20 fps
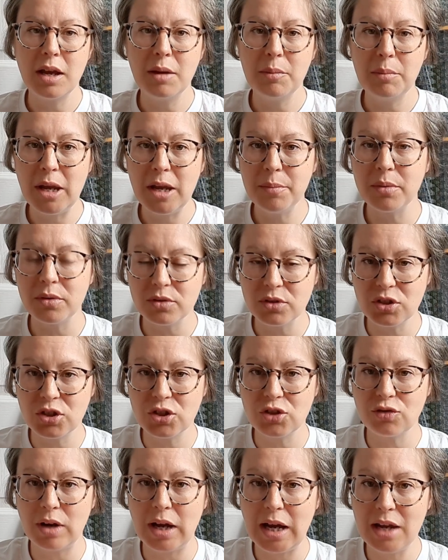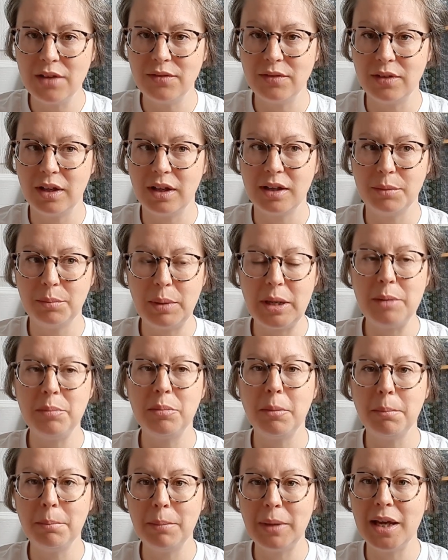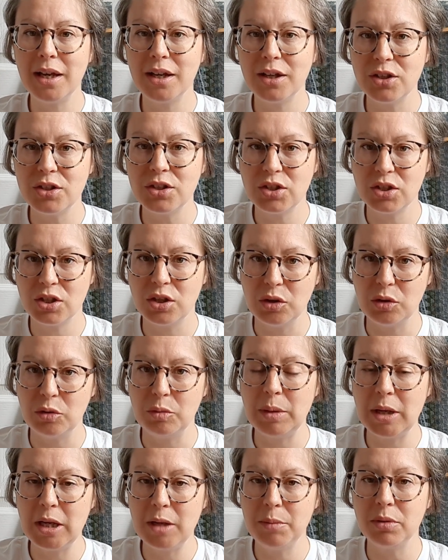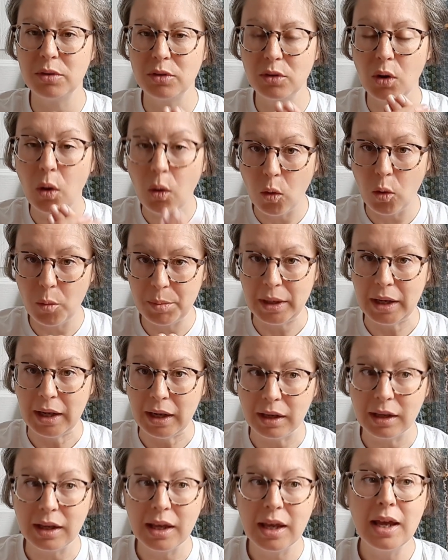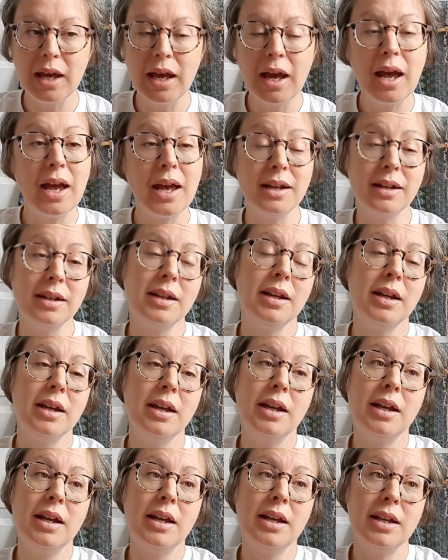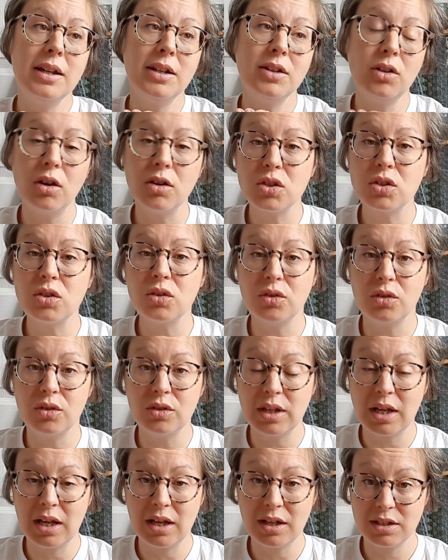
people striving, people making do, people coping in not so good